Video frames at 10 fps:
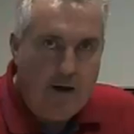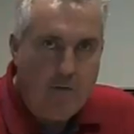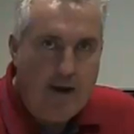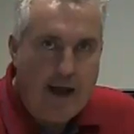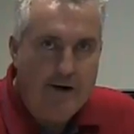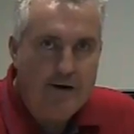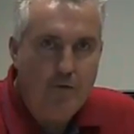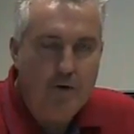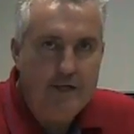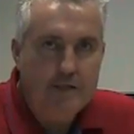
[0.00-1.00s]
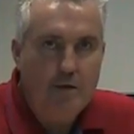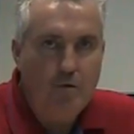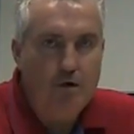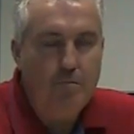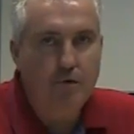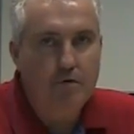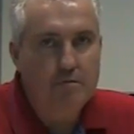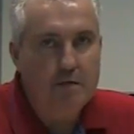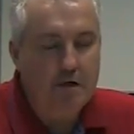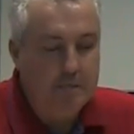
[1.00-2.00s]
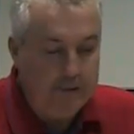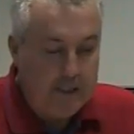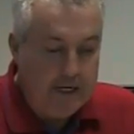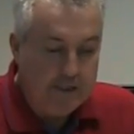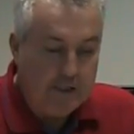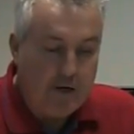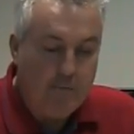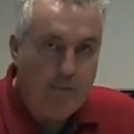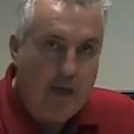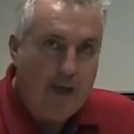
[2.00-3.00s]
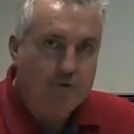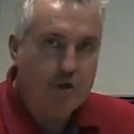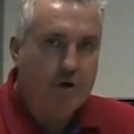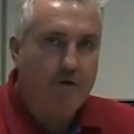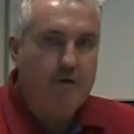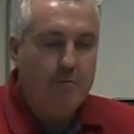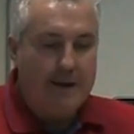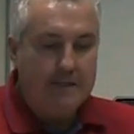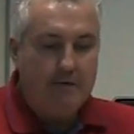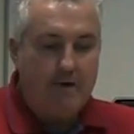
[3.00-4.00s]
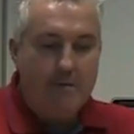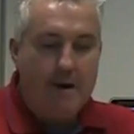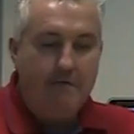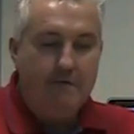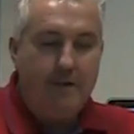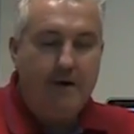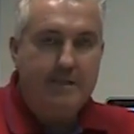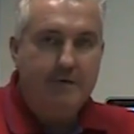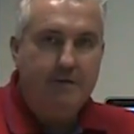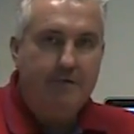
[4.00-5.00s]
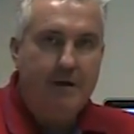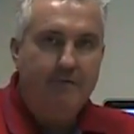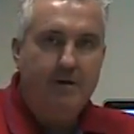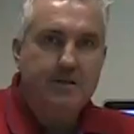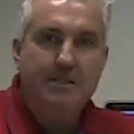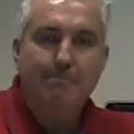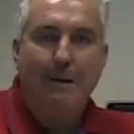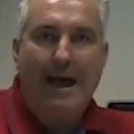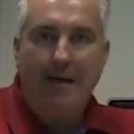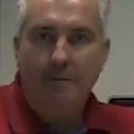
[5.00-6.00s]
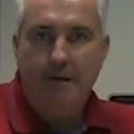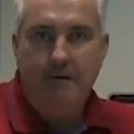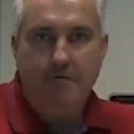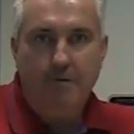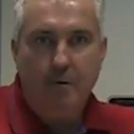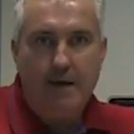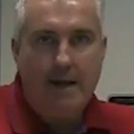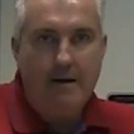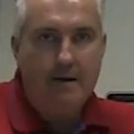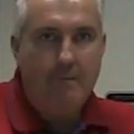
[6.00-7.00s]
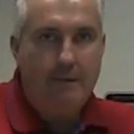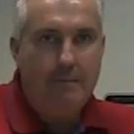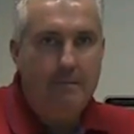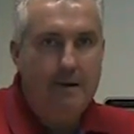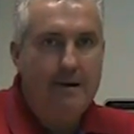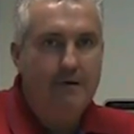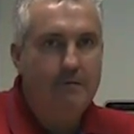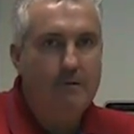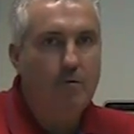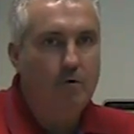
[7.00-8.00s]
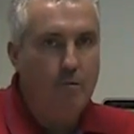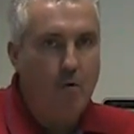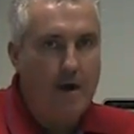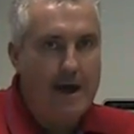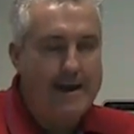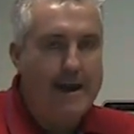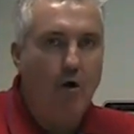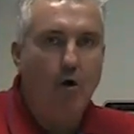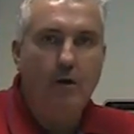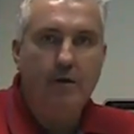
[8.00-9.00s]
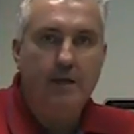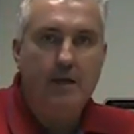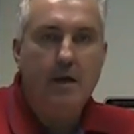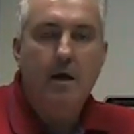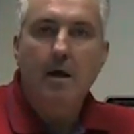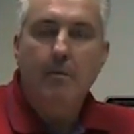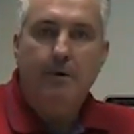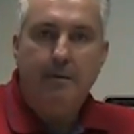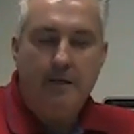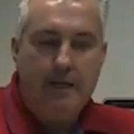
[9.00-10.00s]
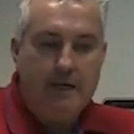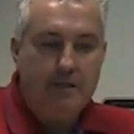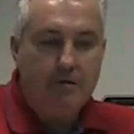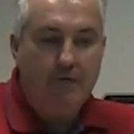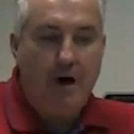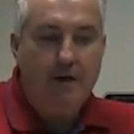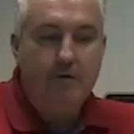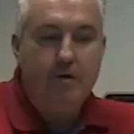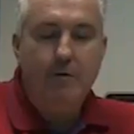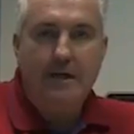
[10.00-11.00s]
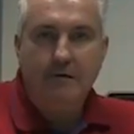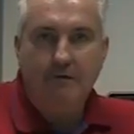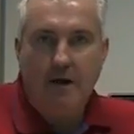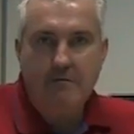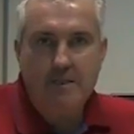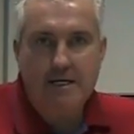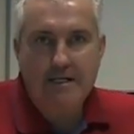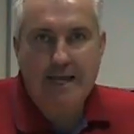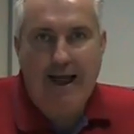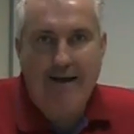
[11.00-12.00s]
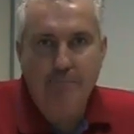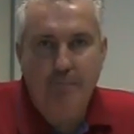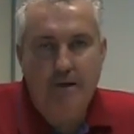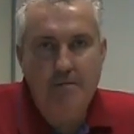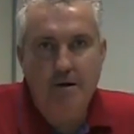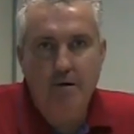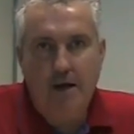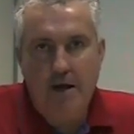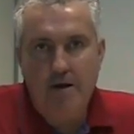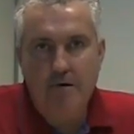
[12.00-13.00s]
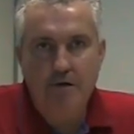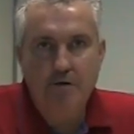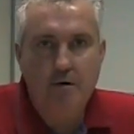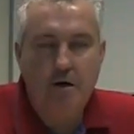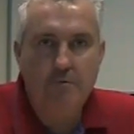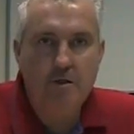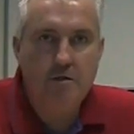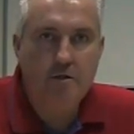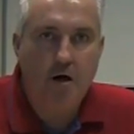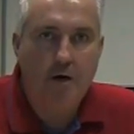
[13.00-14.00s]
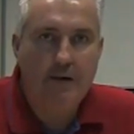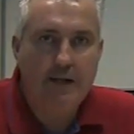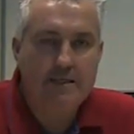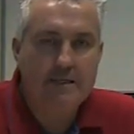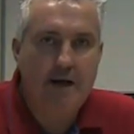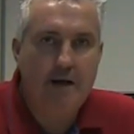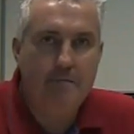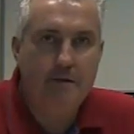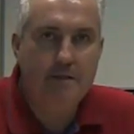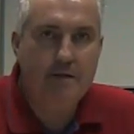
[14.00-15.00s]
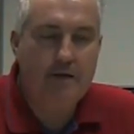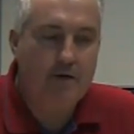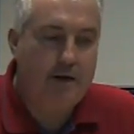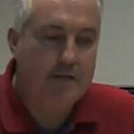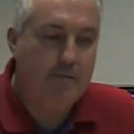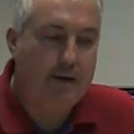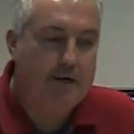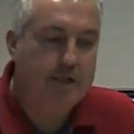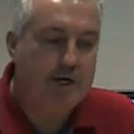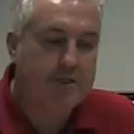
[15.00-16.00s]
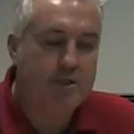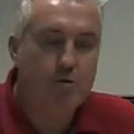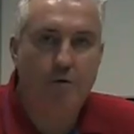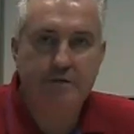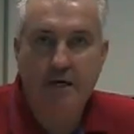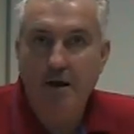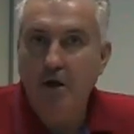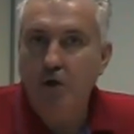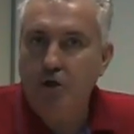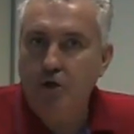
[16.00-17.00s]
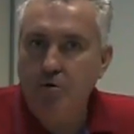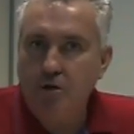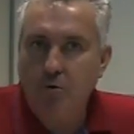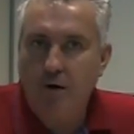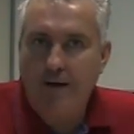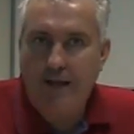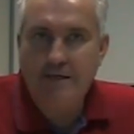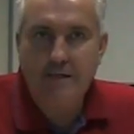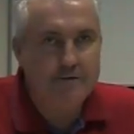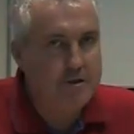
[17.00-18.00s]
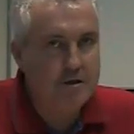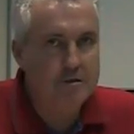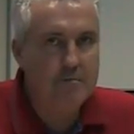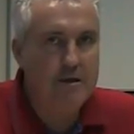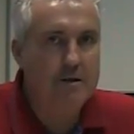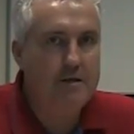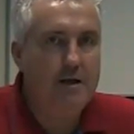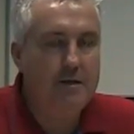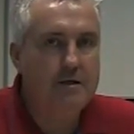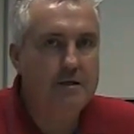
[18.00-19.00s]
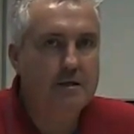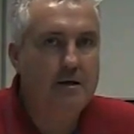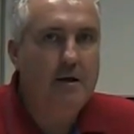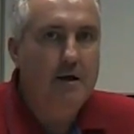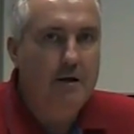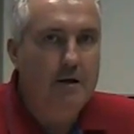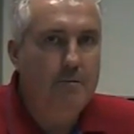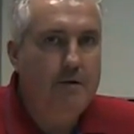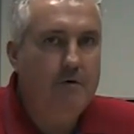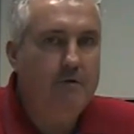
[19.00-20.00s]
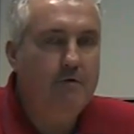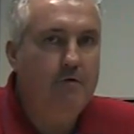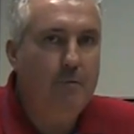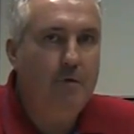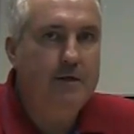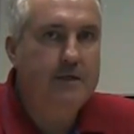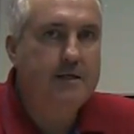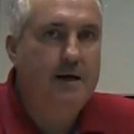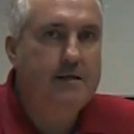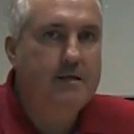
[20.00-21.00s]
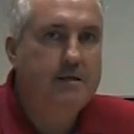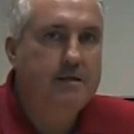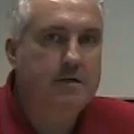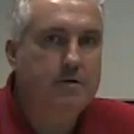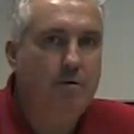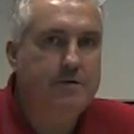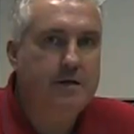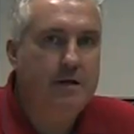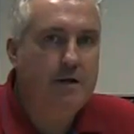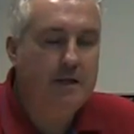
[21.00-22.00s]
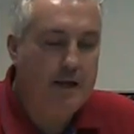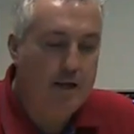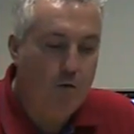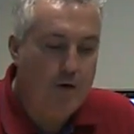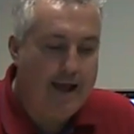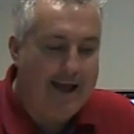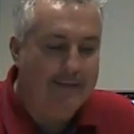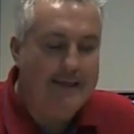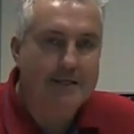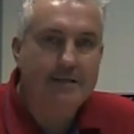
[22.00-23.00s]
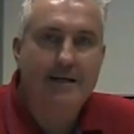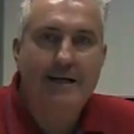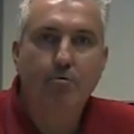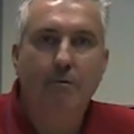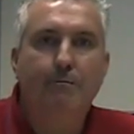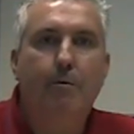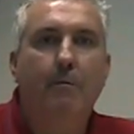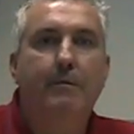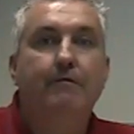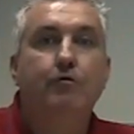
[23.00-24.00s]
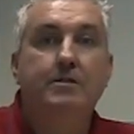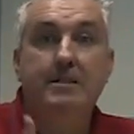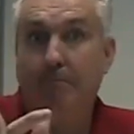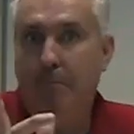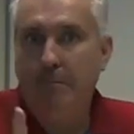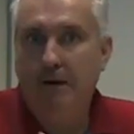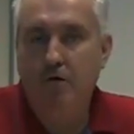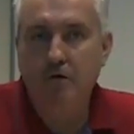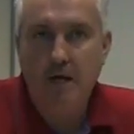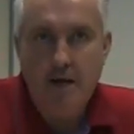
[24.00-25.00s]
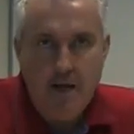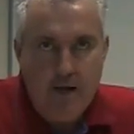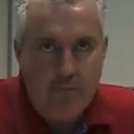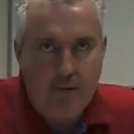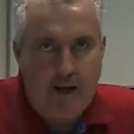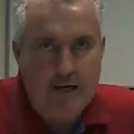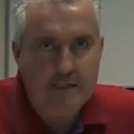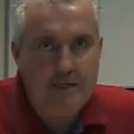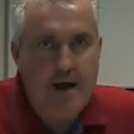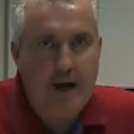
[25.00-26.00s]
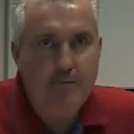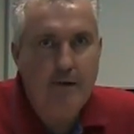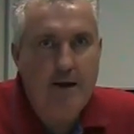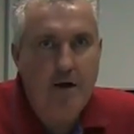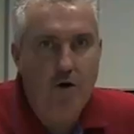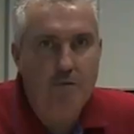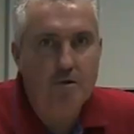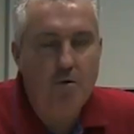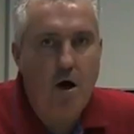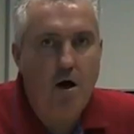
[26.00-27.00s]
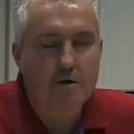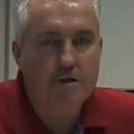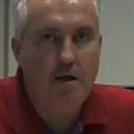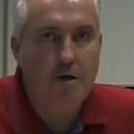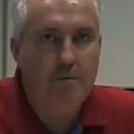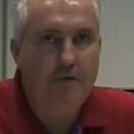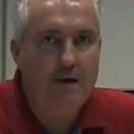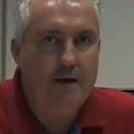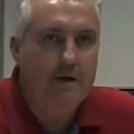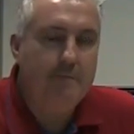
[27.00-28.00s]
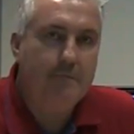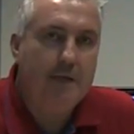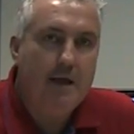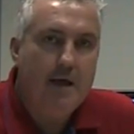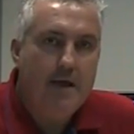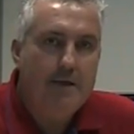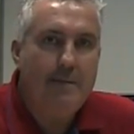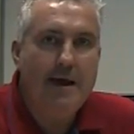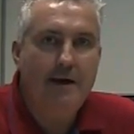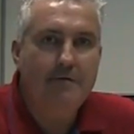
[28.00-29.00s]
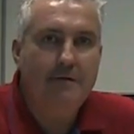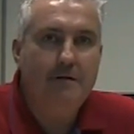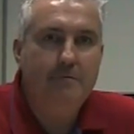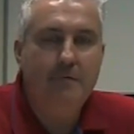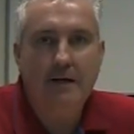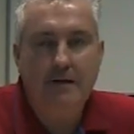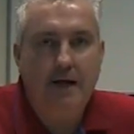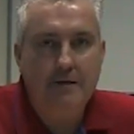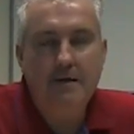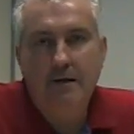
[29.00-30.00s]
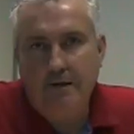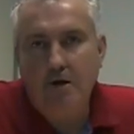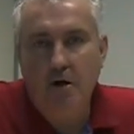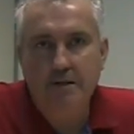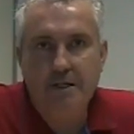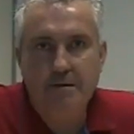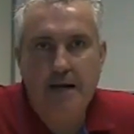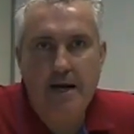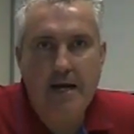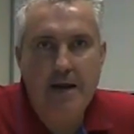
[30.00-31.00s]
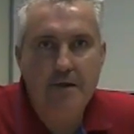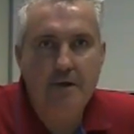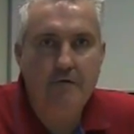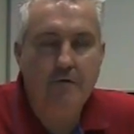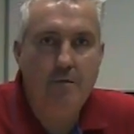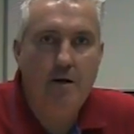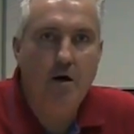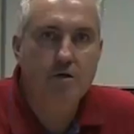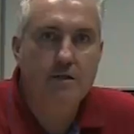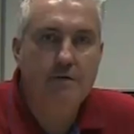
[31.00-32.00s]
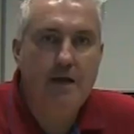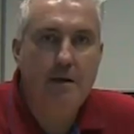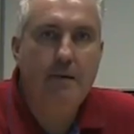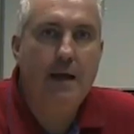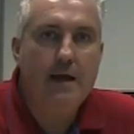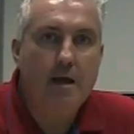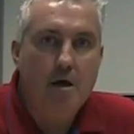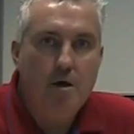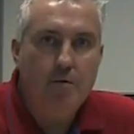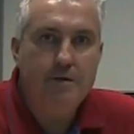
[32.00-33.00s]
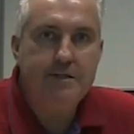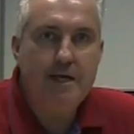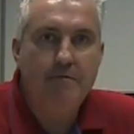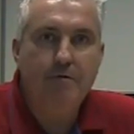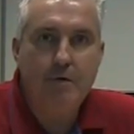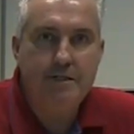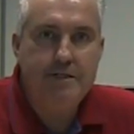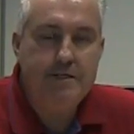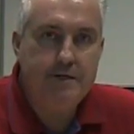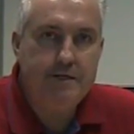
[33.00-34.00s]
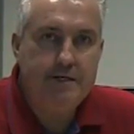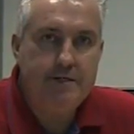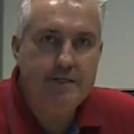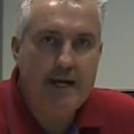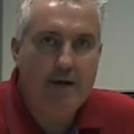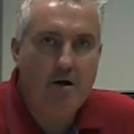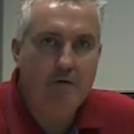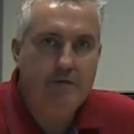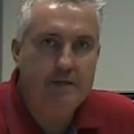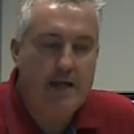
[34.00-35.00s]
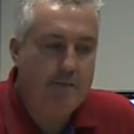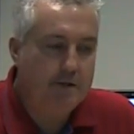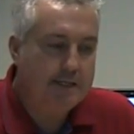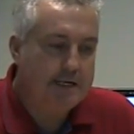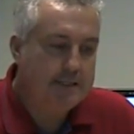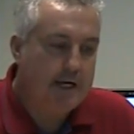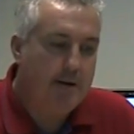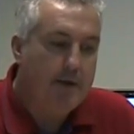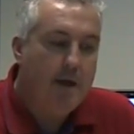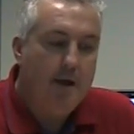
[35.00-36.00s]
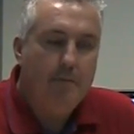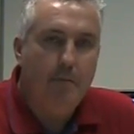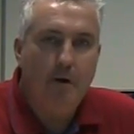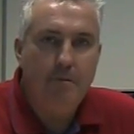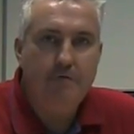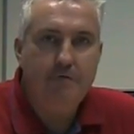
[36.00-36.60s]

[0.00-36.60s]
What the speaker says: when Harry won it with Portsmouth a couple of years ago. Just got a few bets, if I may. Villa 8-15 versus Blackburn for the weekend. I think Blackburn may have more than one eye on the Premier League and survival. Newcastle 5-6 at Plymouth. Okay, they only drew a home to Derby last time, but they created plenty of chances. Swansea 2-1 at Leicester. I've just got something out there. I think this is a beautiful footballing side, this Swansea, and I think they can win at Leicester. Last one, Pompey 4-7. Pompey, of course, play tonight, play a home to Arsenal. Hopefully they may have, I can't see them getting anything from Arsenal if they play with the same fluidity they did in the second half at the Emirates last time. But Pompey